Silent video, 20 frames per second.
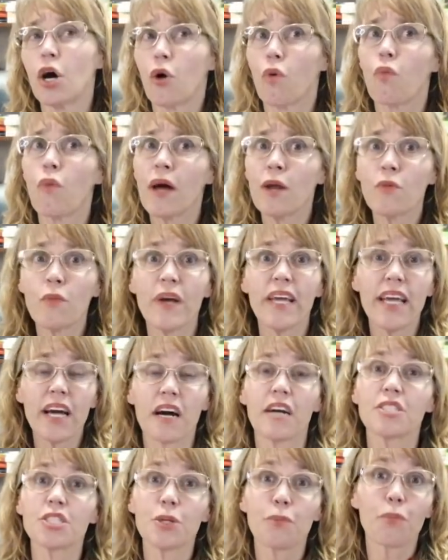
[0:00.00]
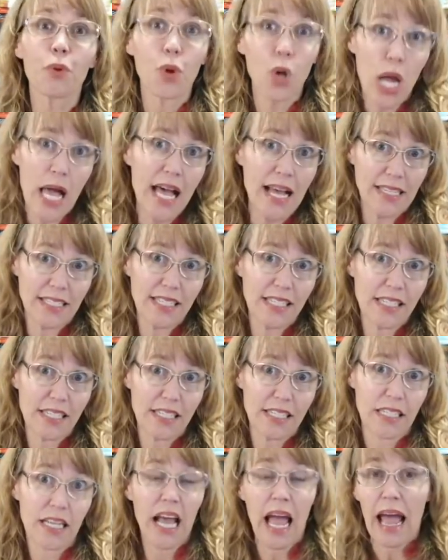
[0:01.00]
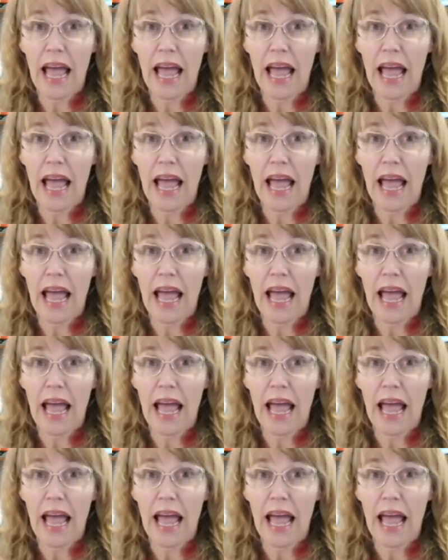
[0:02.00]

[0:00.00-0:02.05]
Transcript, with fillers: when we are depressed,